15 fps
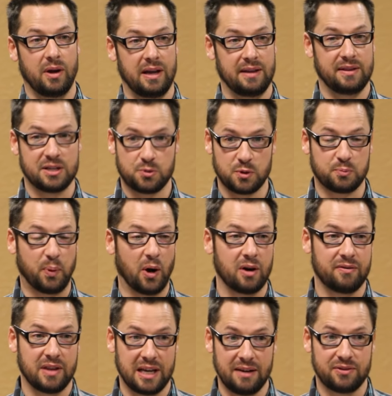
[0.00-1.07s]
and this was part
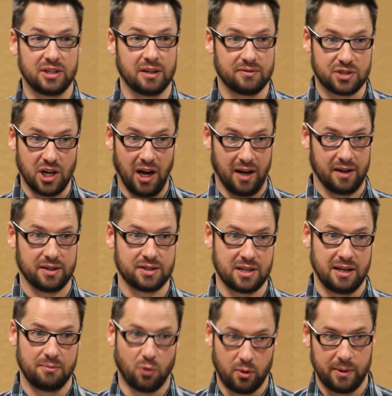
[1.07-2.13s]
of the gifting of tongues.
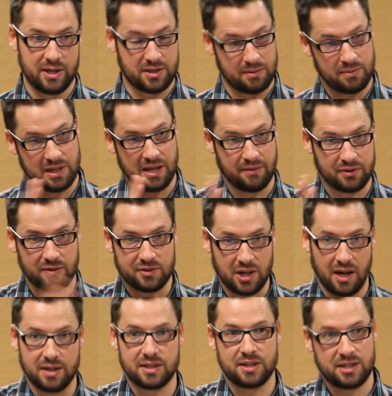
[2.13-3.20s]
In Mormonism, the gift of
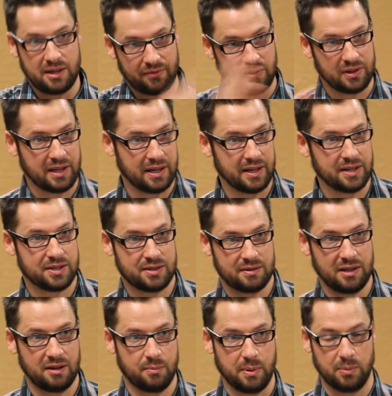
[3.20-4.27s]
tongues is different than it is
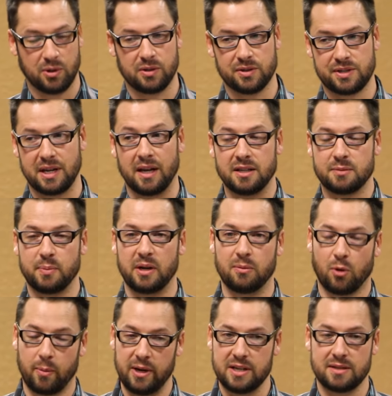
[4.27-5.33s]
in a biblical sense. But in
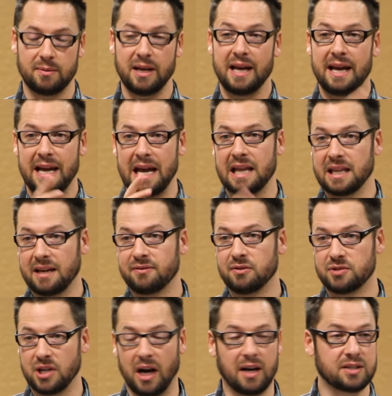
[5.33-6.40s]
Mormonism, he had the gift
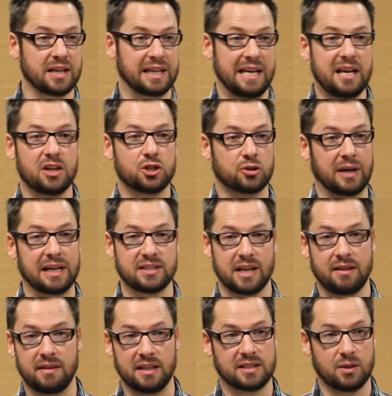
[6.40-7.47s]
of tongues. Like, he could
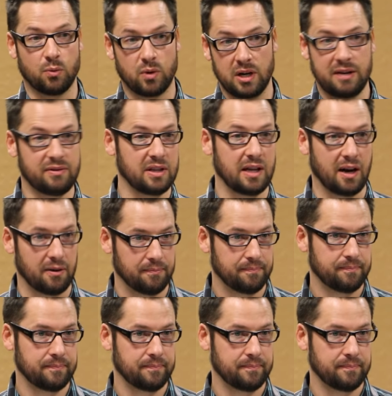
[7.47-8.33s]
translate things that weren't even there.